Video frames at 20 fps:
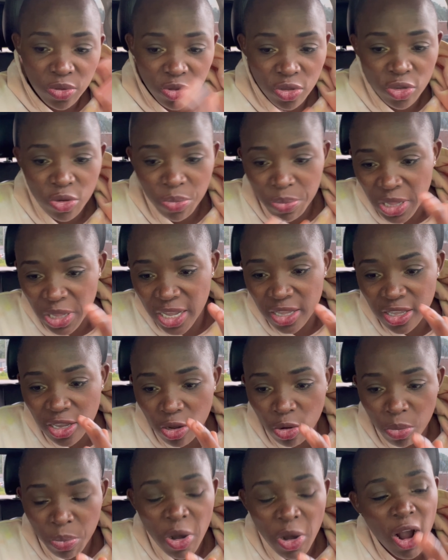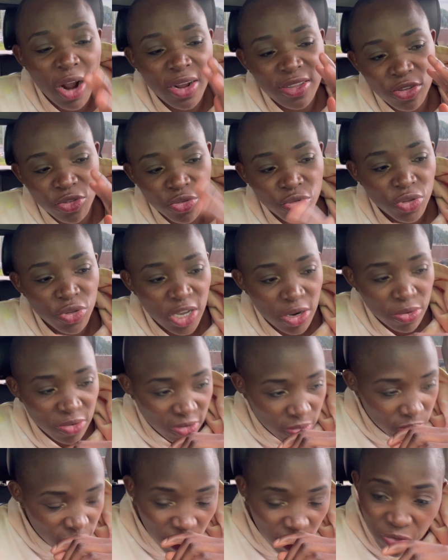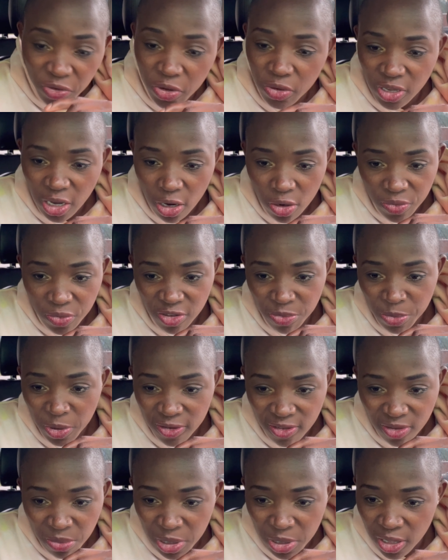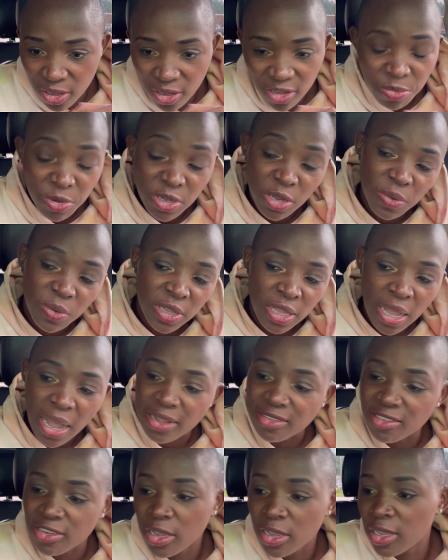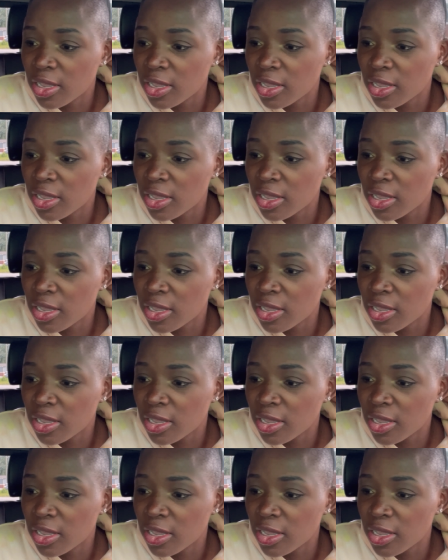to play their own part and do their fulfill their own responsibilities, but they were not.